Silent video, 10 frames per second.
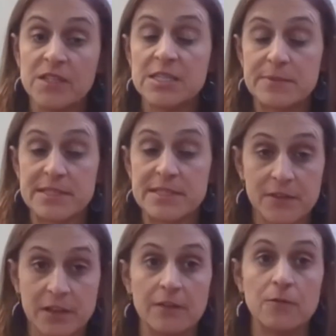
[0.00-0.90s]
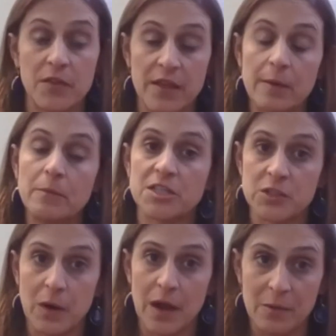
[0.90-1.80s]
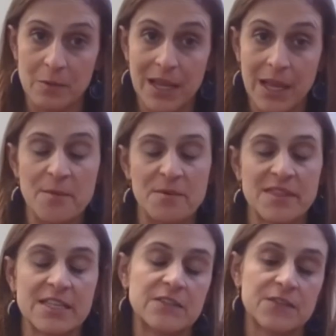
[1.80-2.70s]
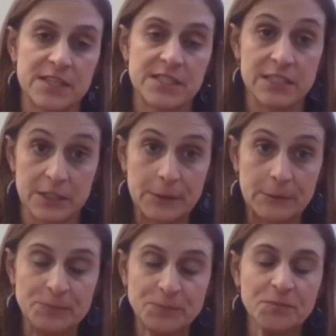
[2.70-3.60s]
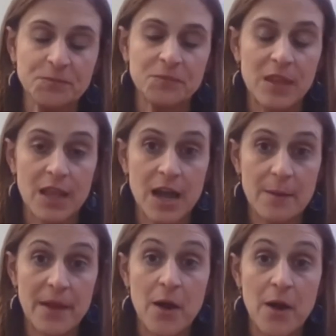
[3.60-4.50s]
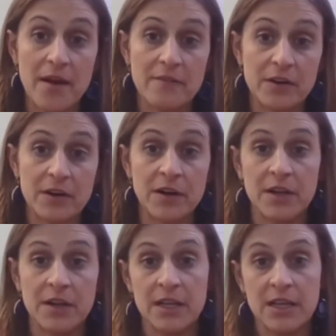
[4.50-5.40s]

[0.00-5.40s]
specifically for them, which is why we came up with this for this year. However,